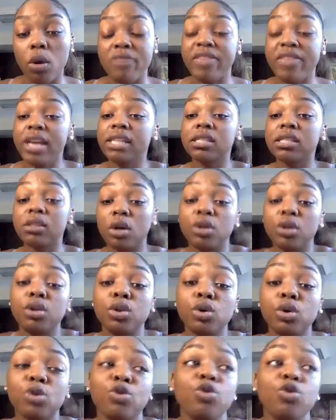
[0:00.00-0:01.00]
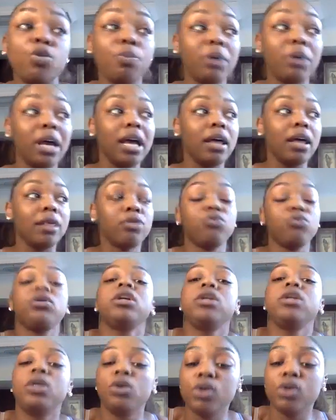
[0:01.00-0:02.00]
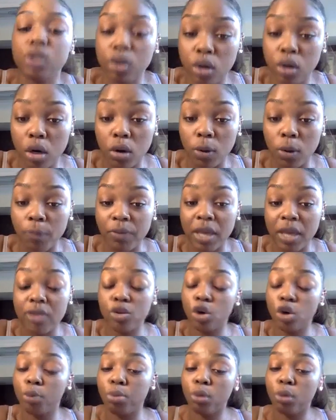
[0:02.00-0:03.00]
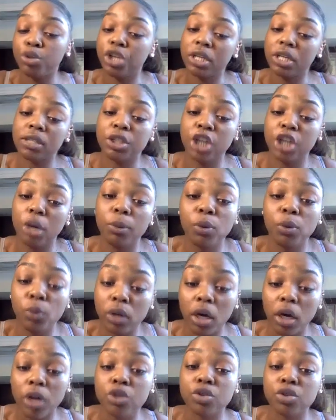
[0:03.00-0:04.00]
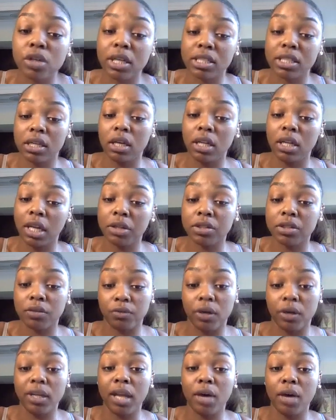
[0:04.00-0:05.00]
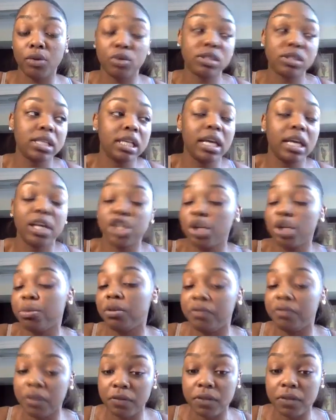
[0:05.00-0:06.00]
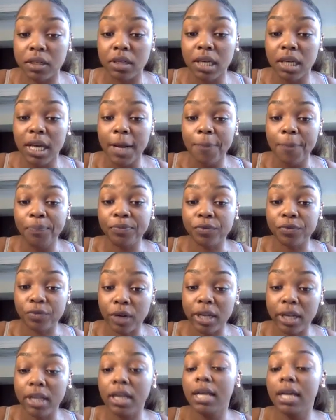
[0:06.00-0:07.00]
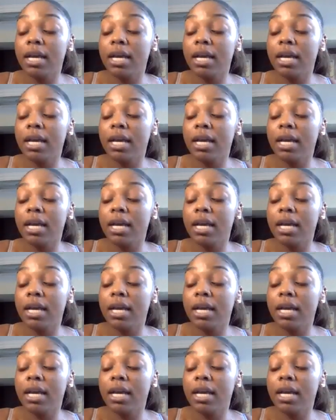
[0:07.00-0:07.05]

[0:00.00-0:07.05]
They started the group three years ago, and they're approaching Chairman 100 as a collective right now. They're sitting at Chairman 50, right?